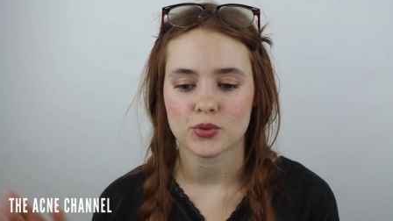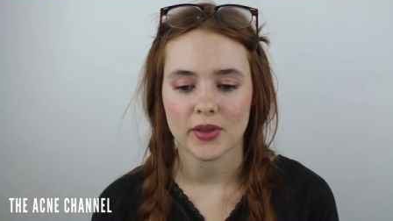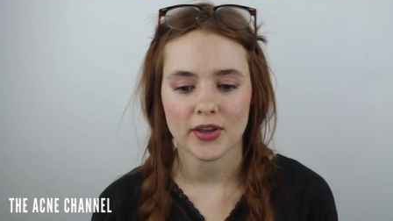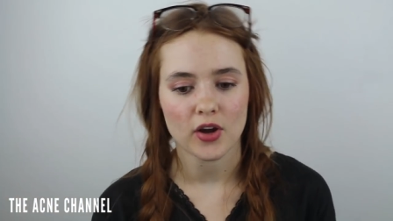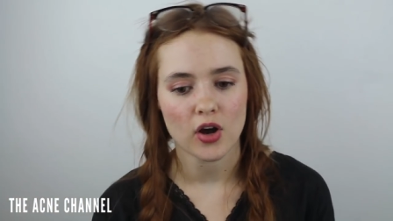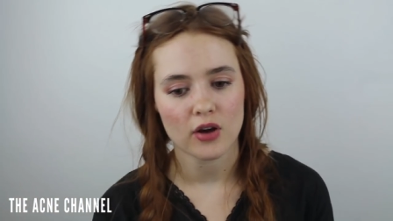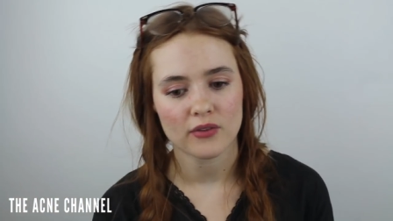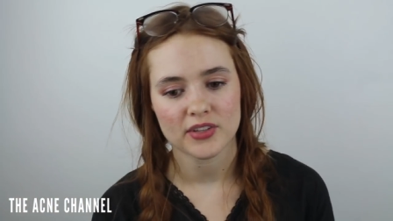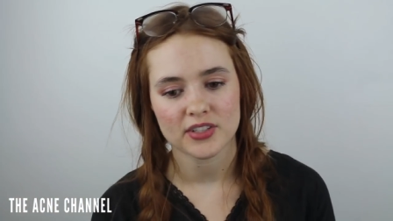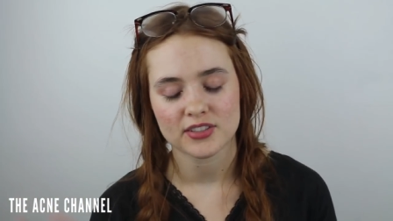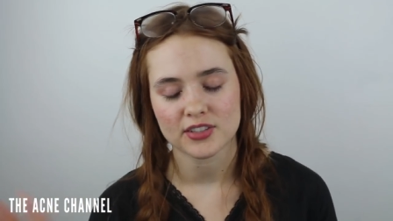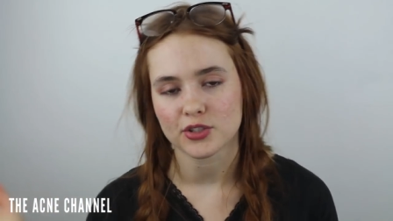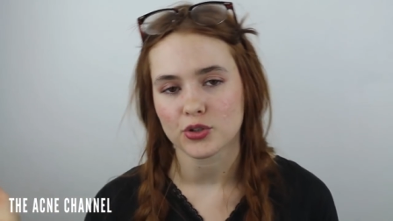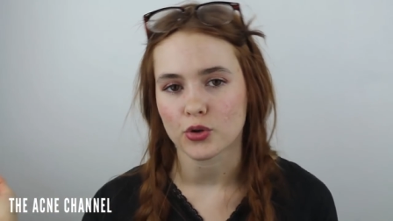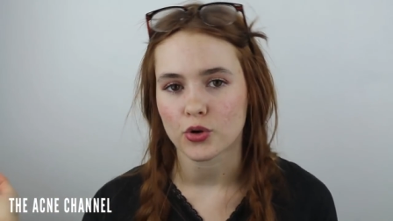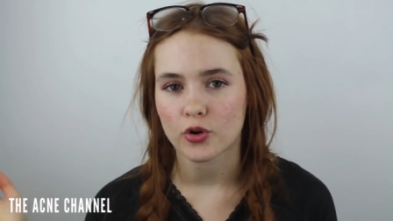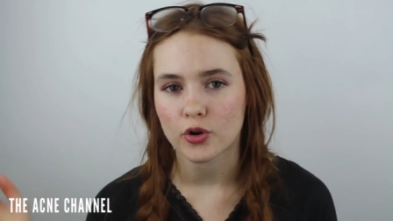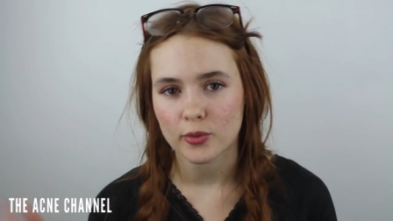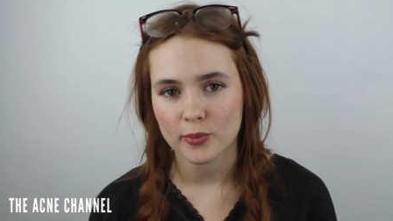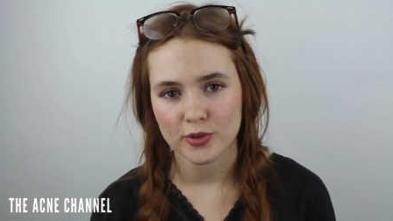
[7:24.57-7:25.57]
like obviously
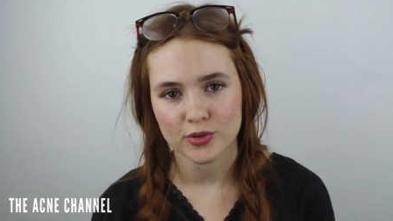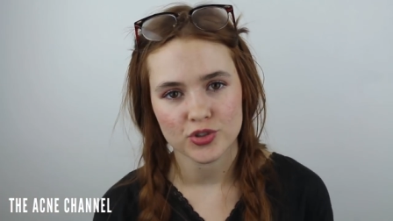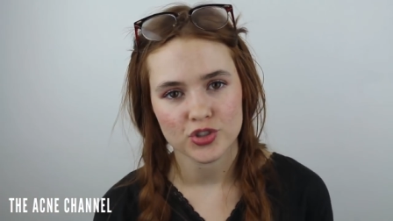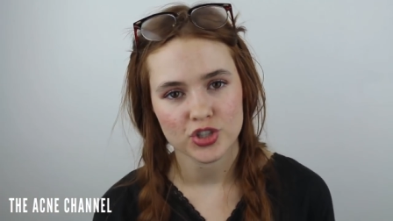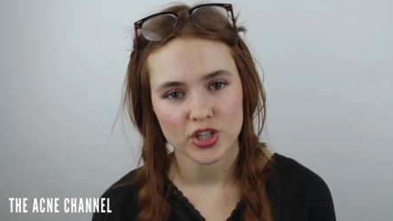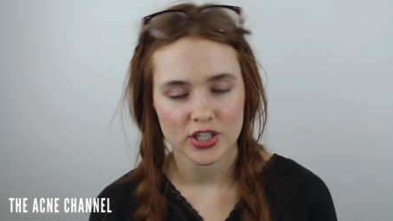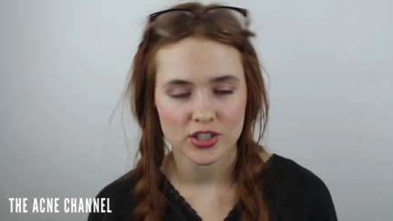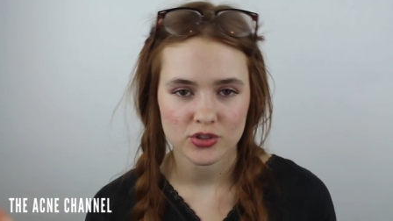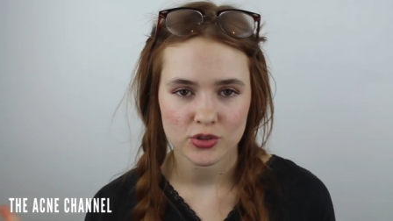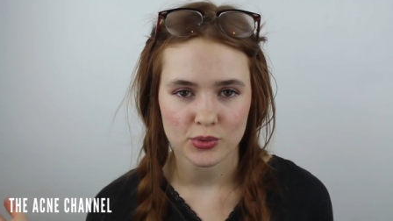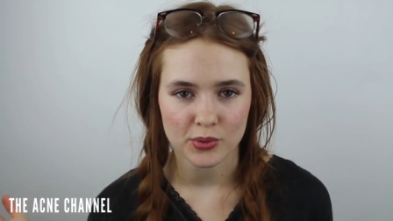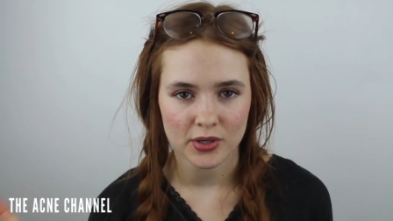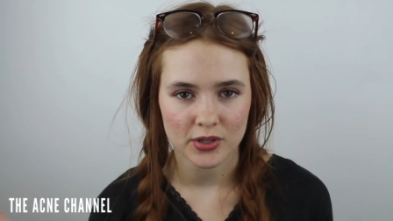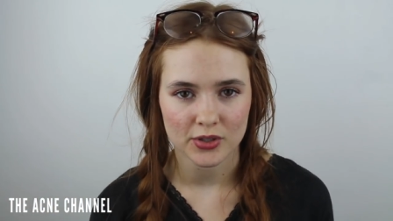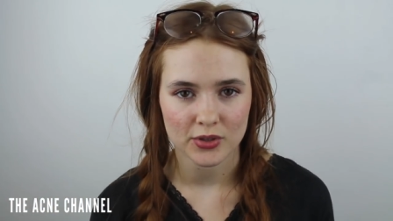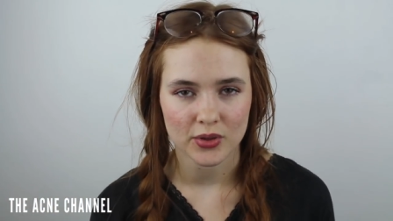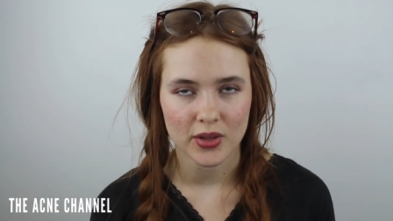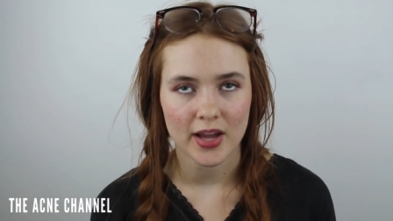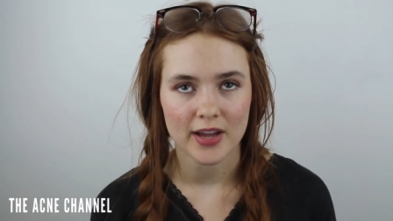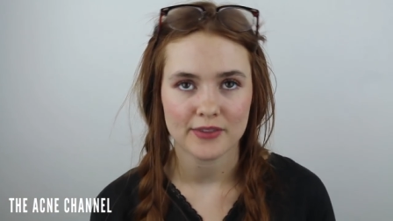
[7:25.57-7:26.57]
your hormones change throughout
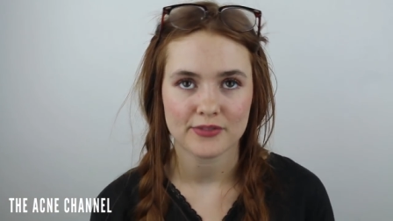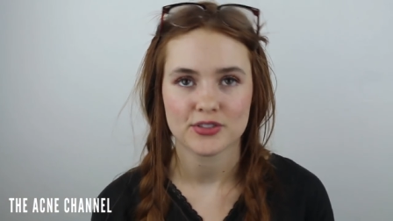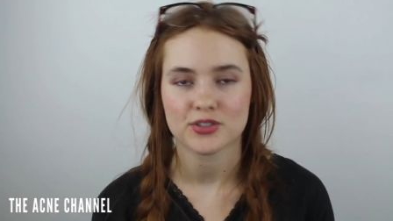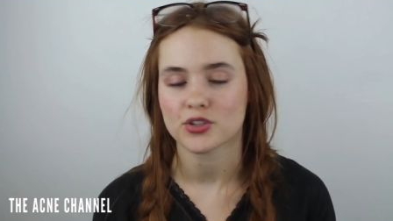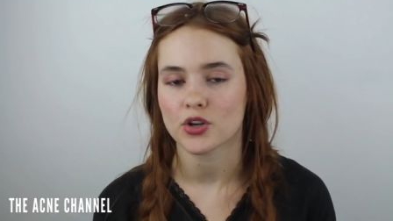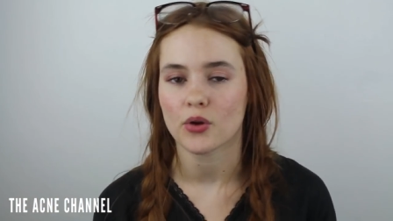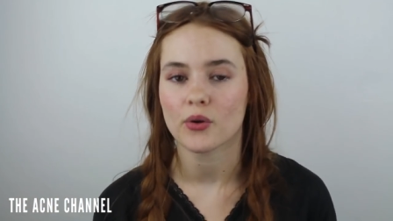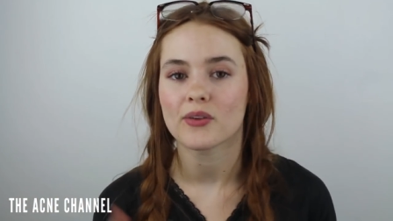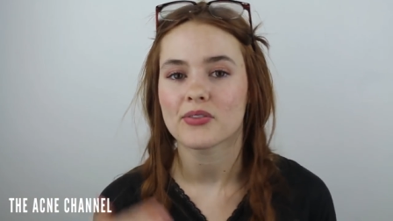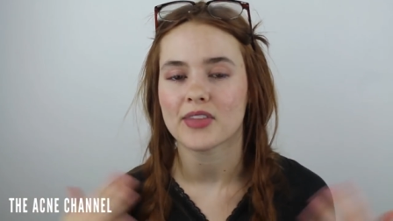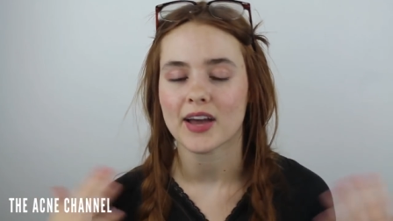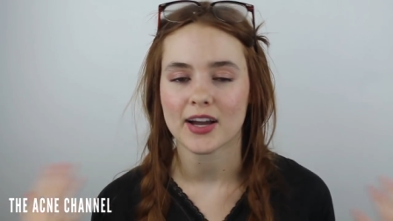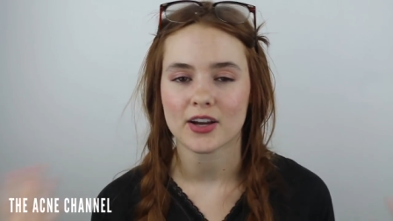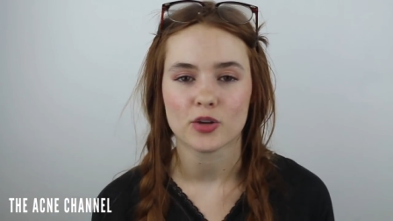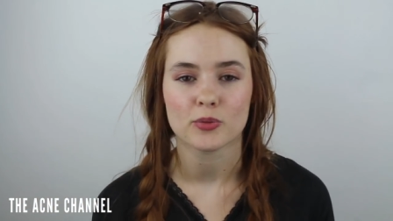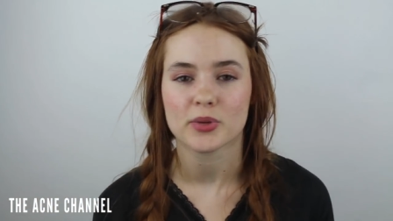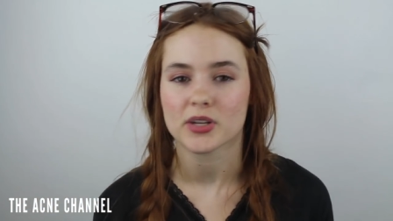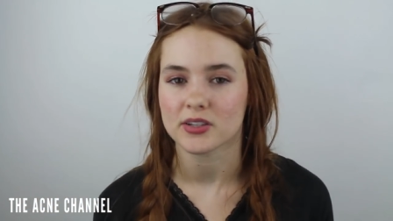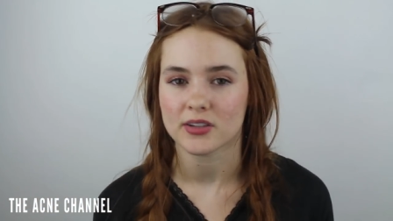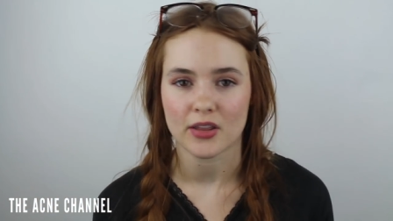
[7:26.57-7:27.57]
your life, so that
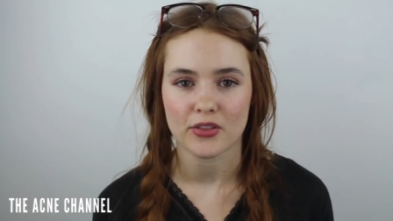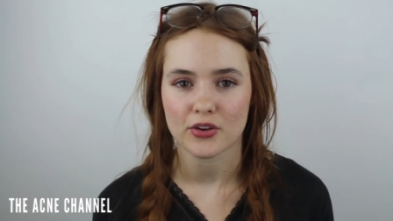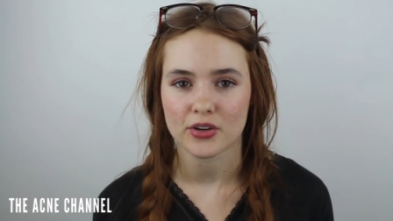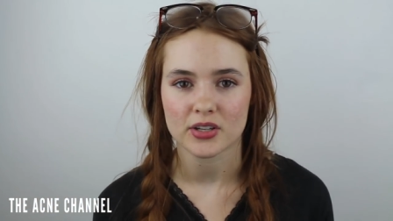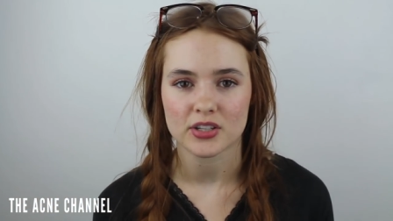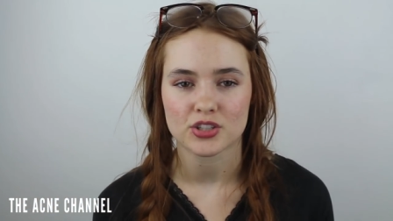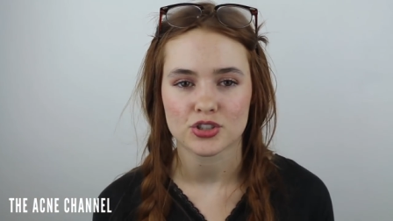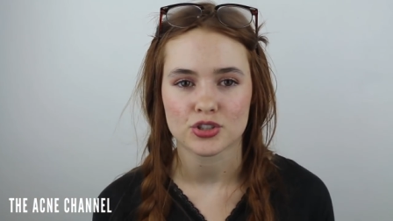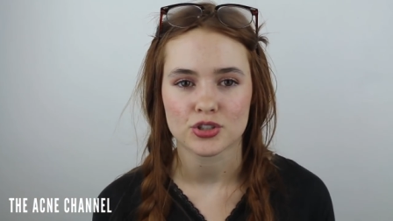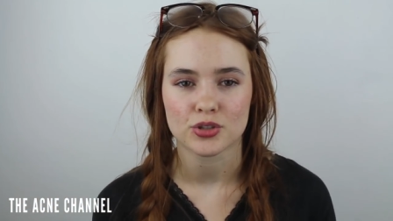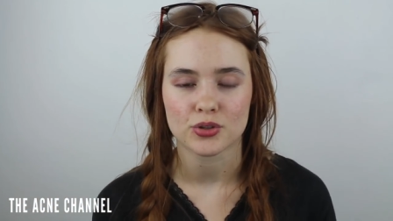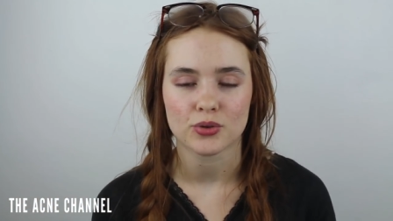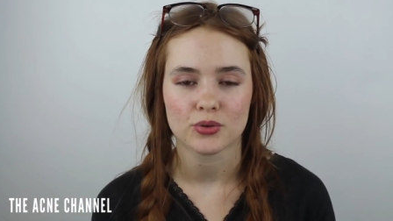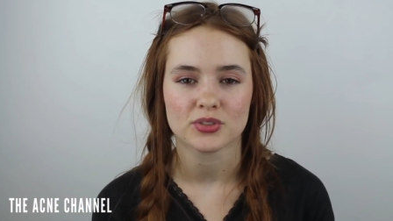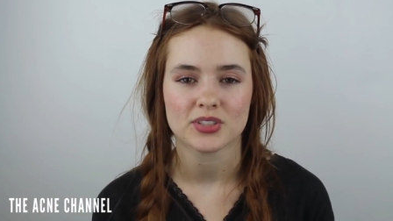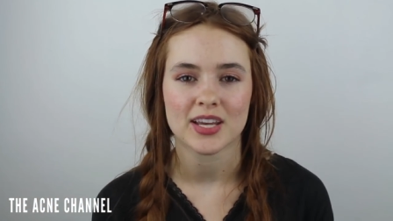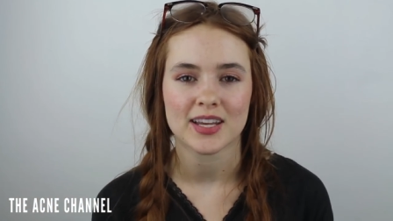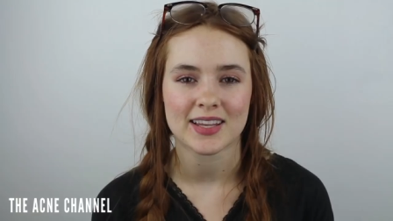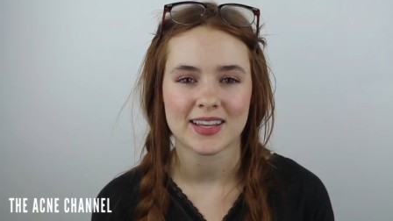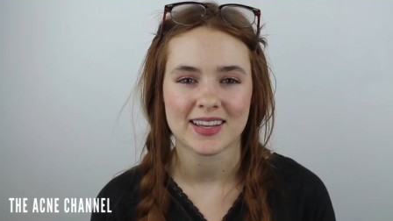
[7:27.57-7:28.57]
could be another issue
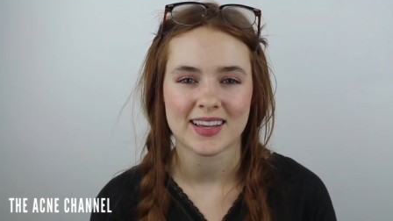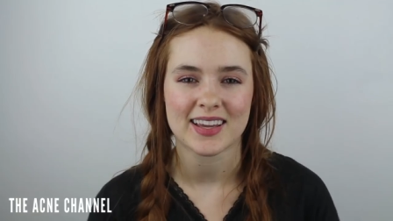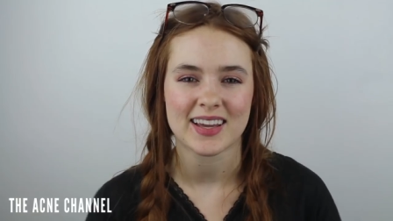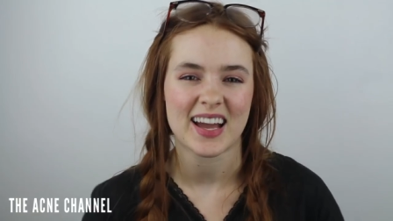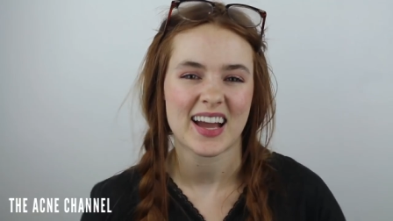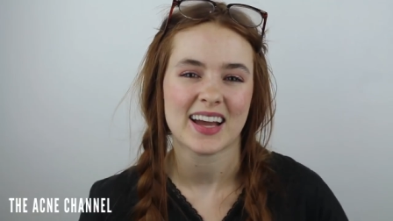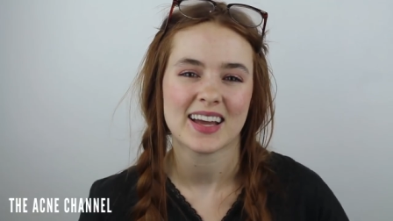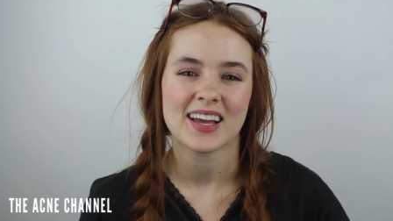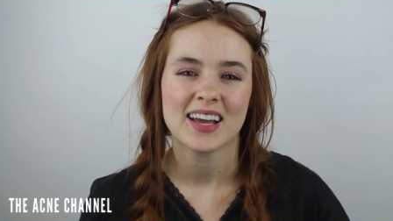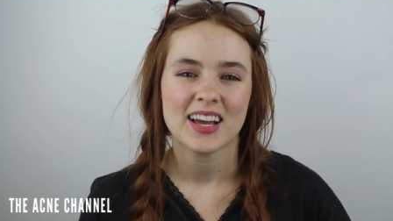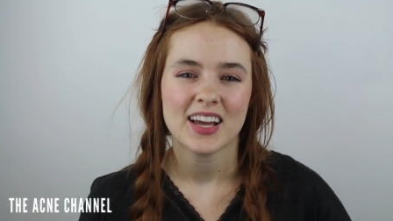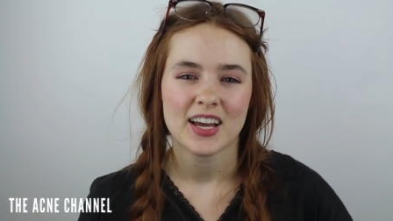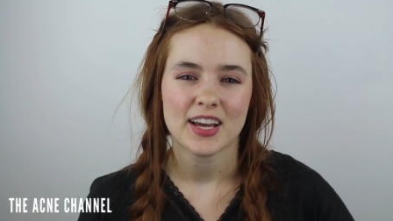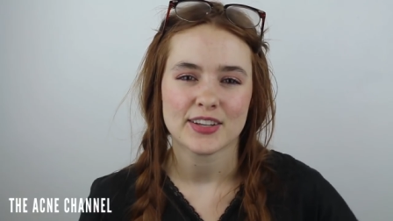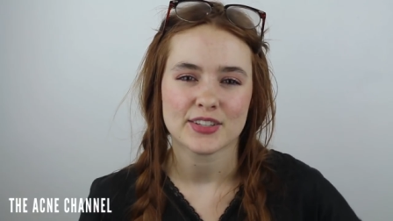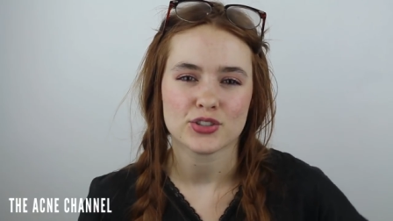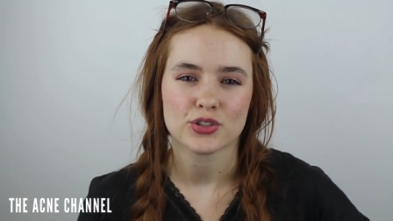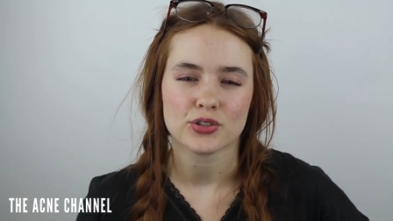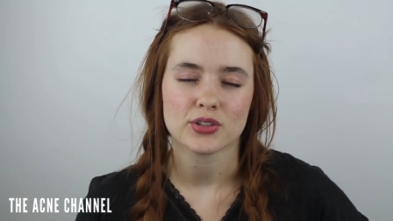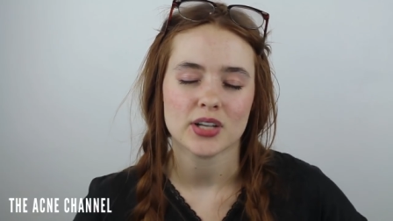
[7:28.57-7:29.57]
taking it at
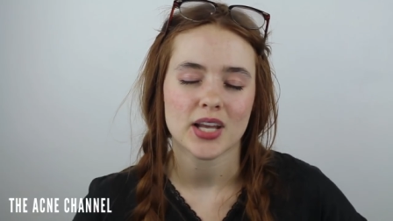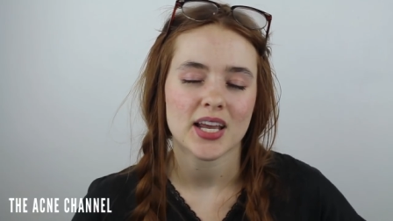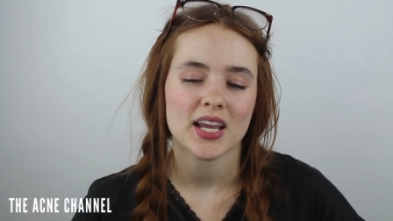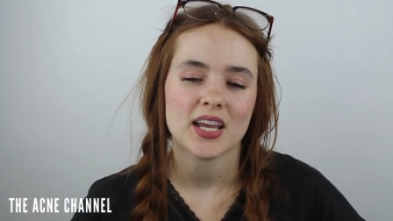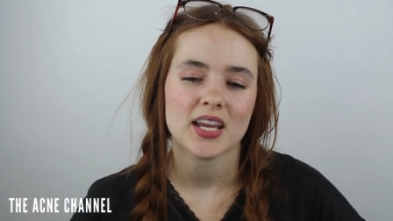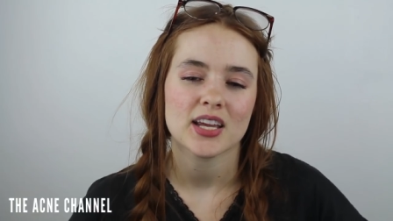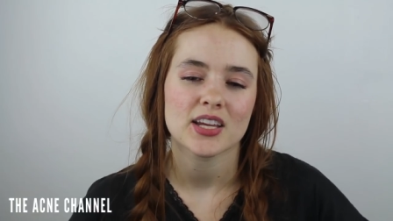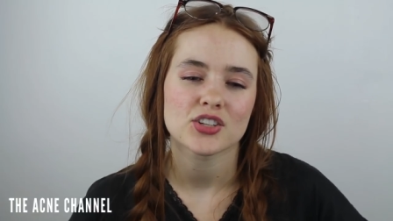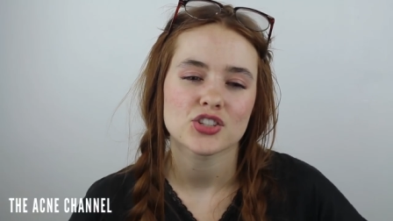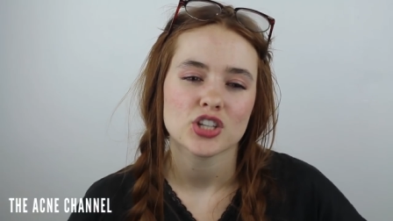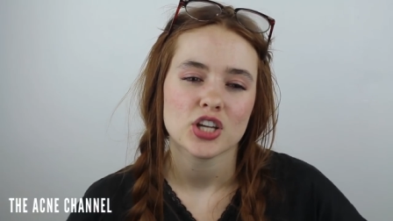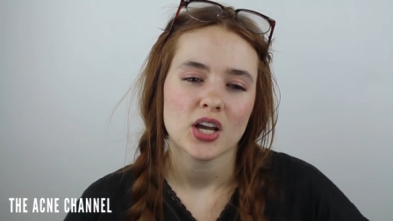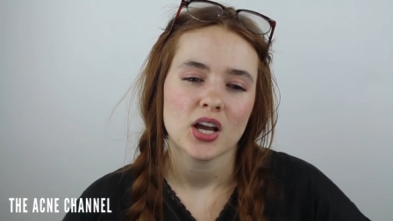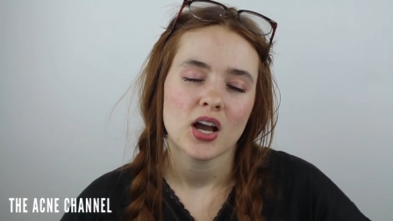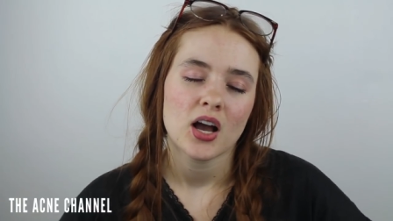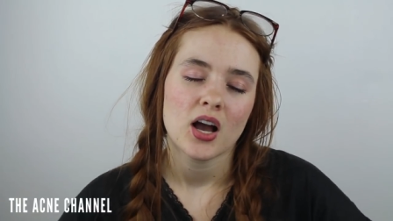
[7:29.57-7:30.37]
a certain age.